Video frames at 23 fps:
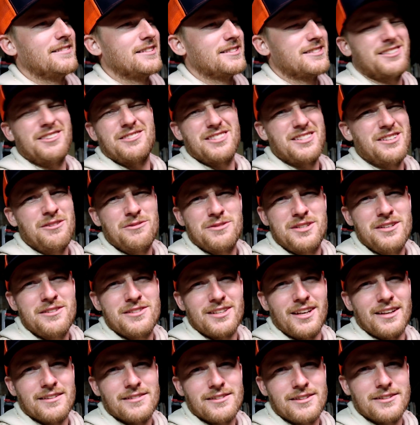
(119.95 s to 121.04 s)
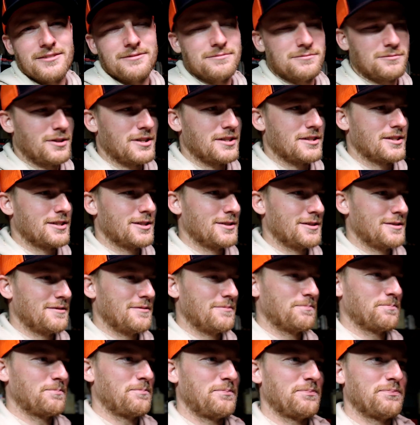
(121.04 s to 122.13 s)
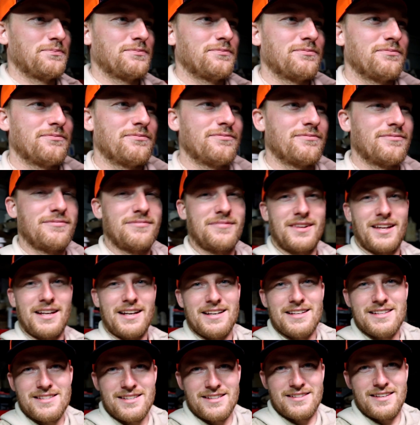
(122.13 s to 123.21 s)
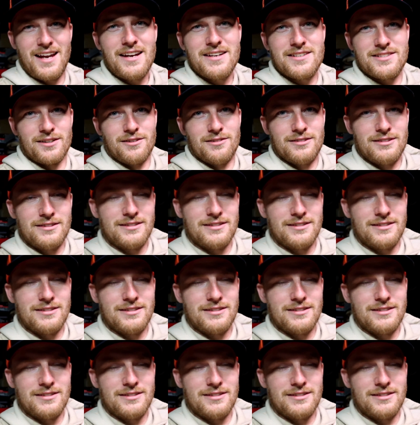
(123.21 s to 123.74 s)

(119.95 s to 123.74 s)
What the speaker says: so it's an OT sensor, which it's a diesel.